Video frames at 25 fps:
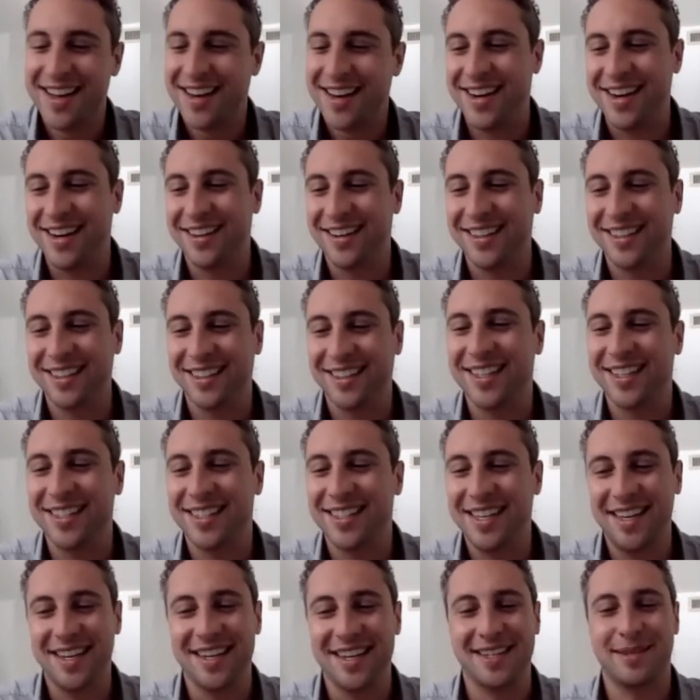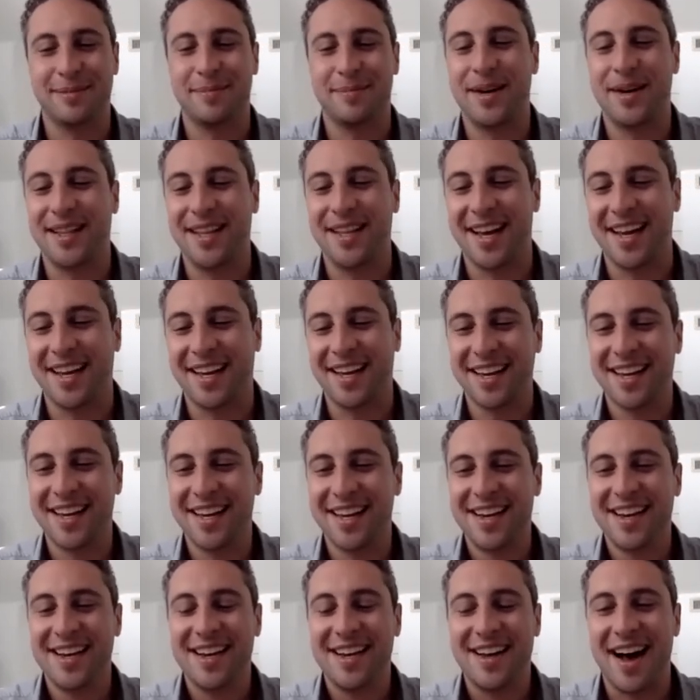near as good as he is, but like
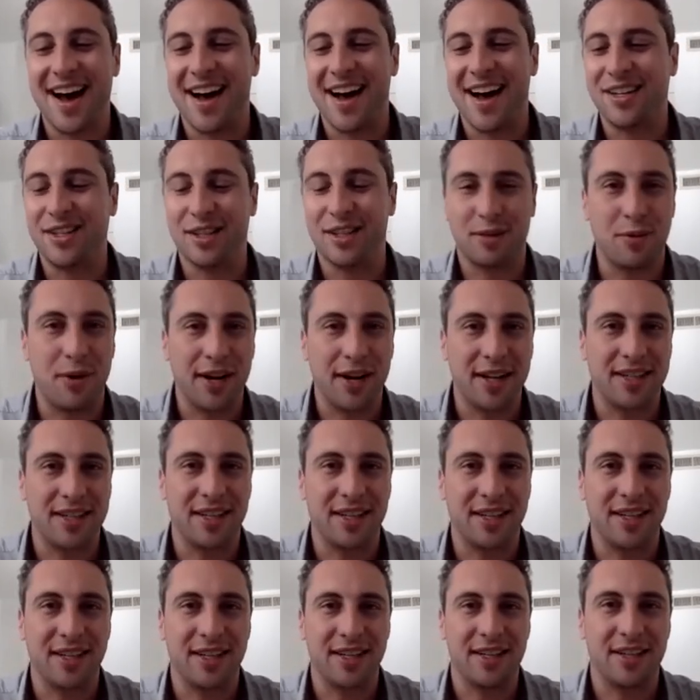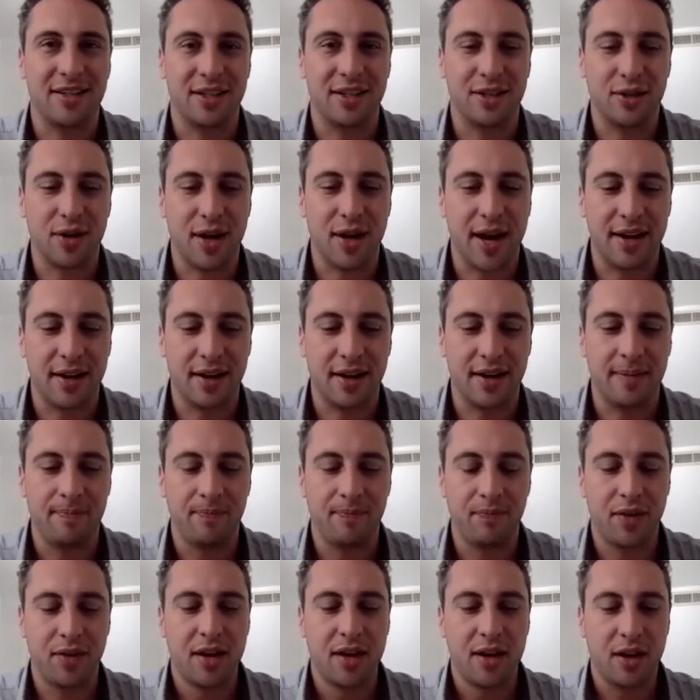uh, just wanted to to try to
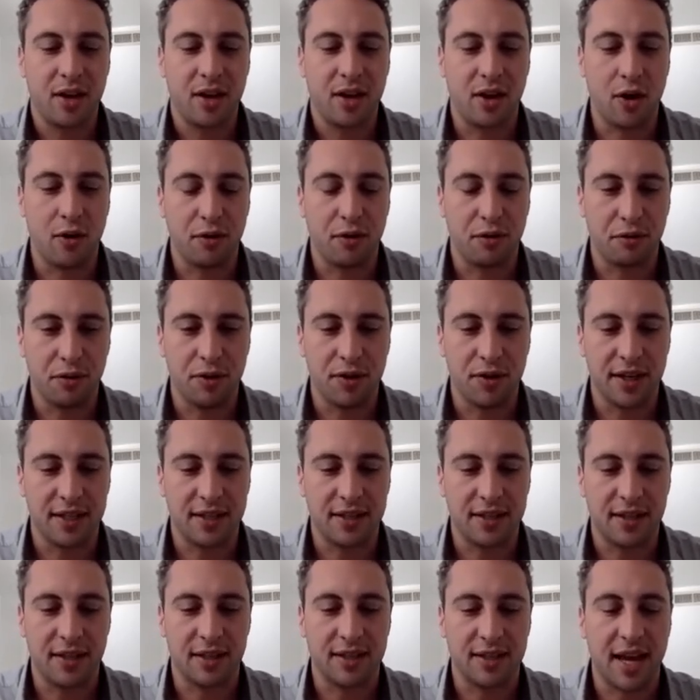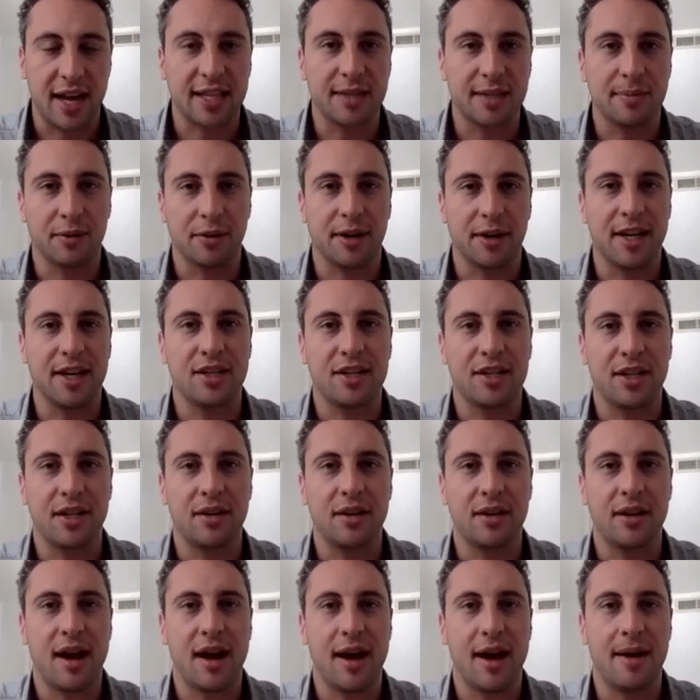go through this this
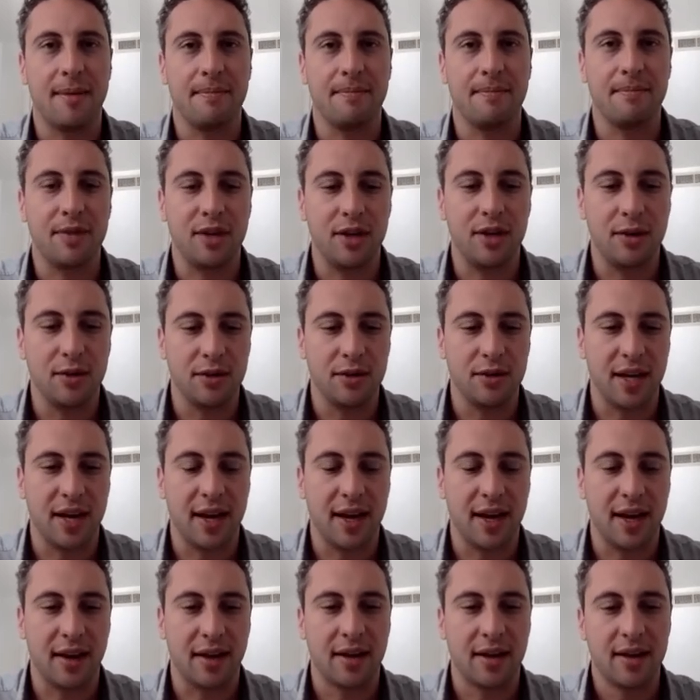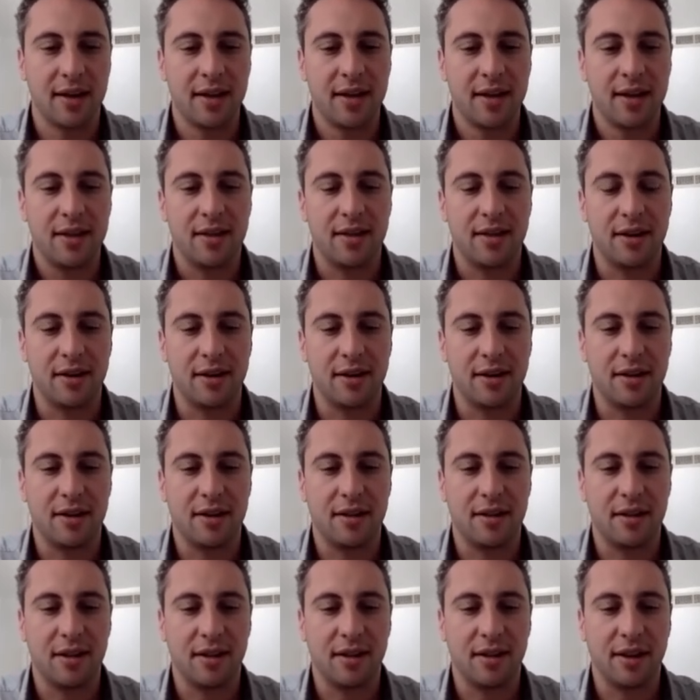exploration um, using the
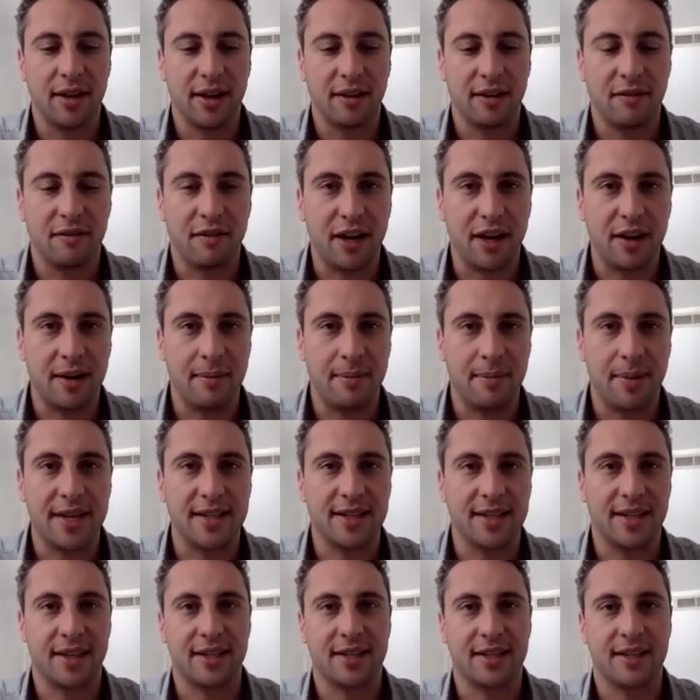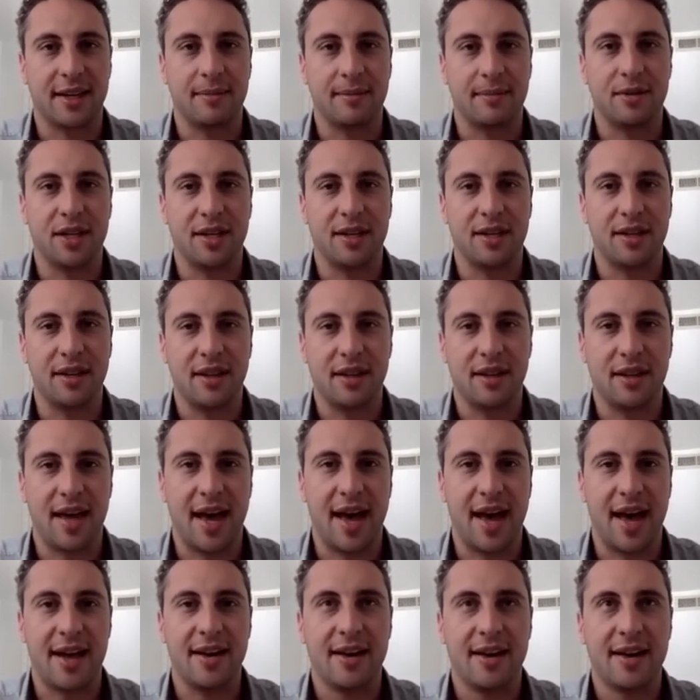the like very basic assumption
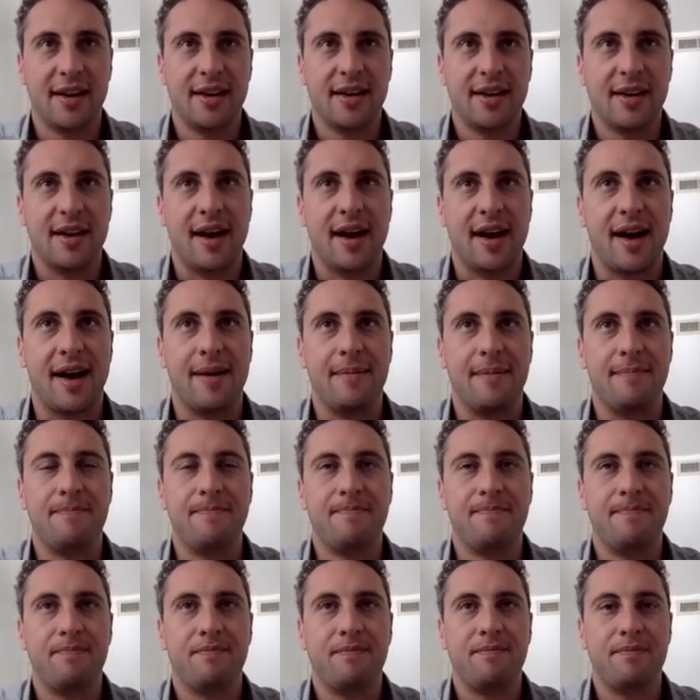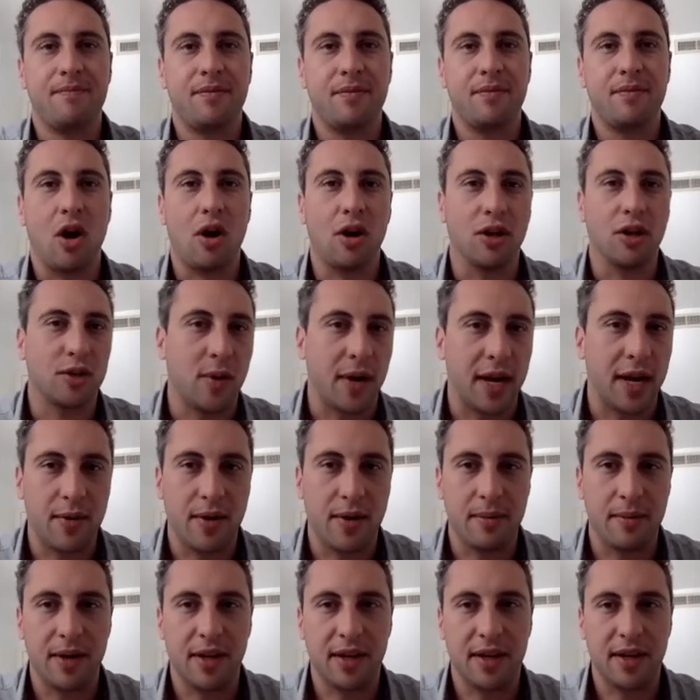that um, all
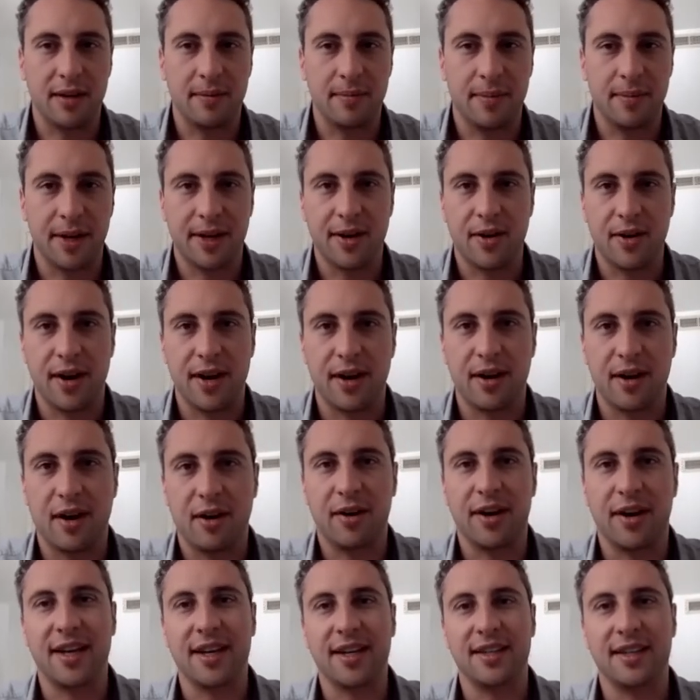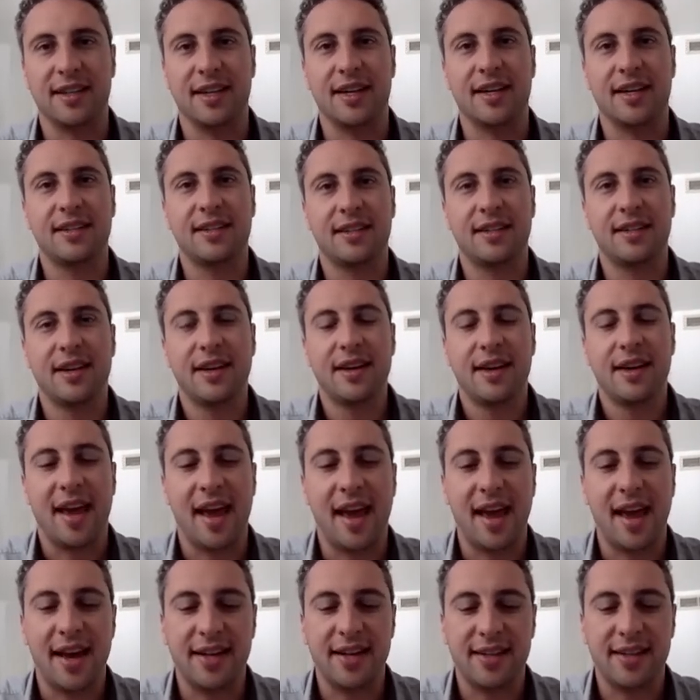21 million Bitcoin already exist.
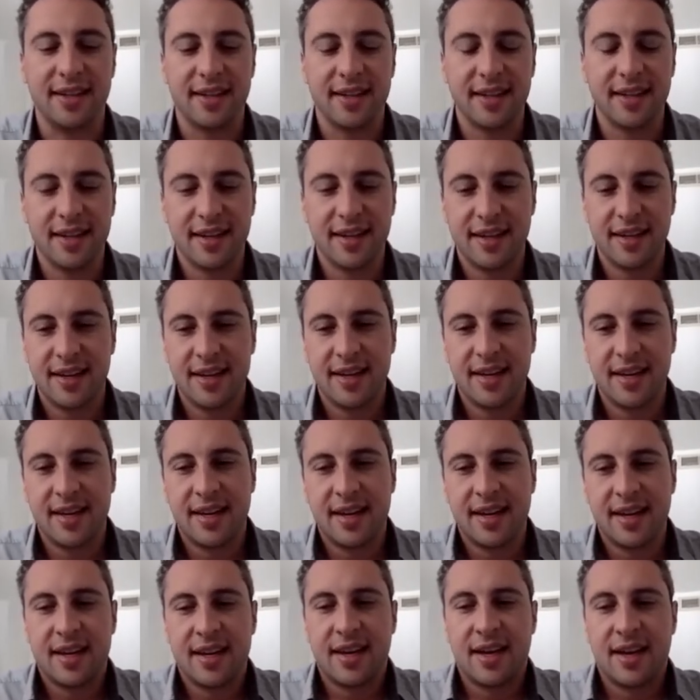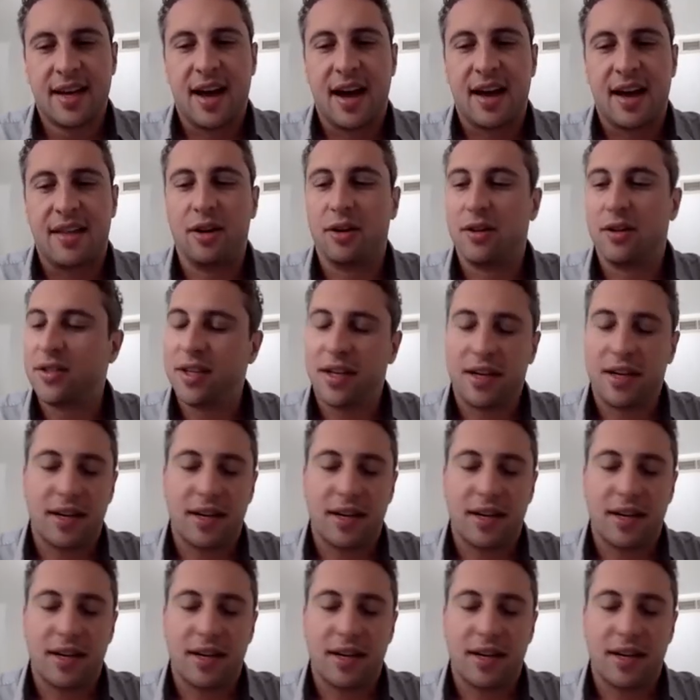And there's a